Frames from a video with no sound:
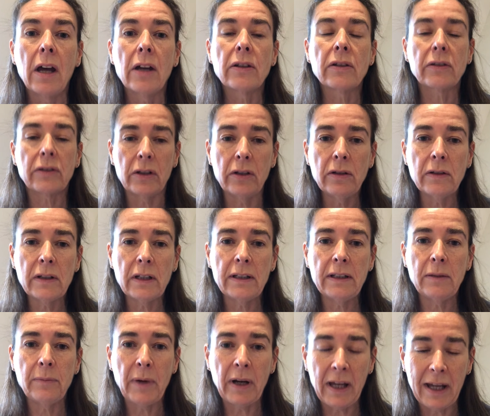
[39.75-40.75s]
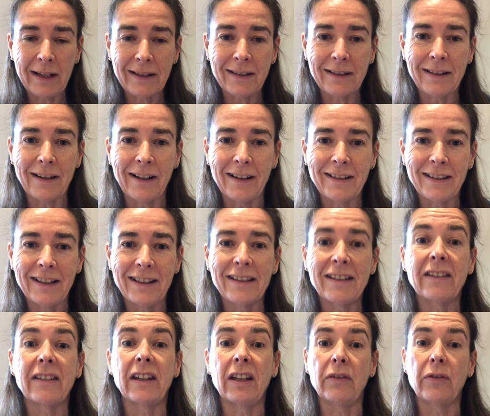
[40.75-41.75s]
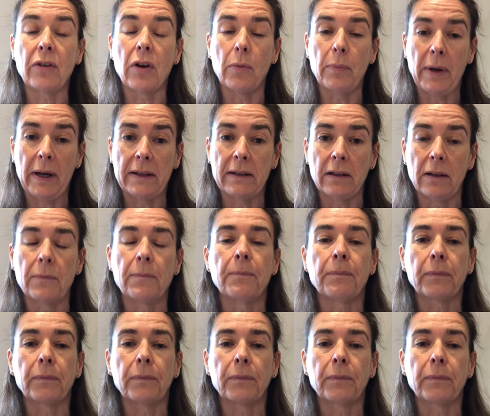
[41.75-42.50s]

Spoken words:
as soon as I did my exercises, they've got better.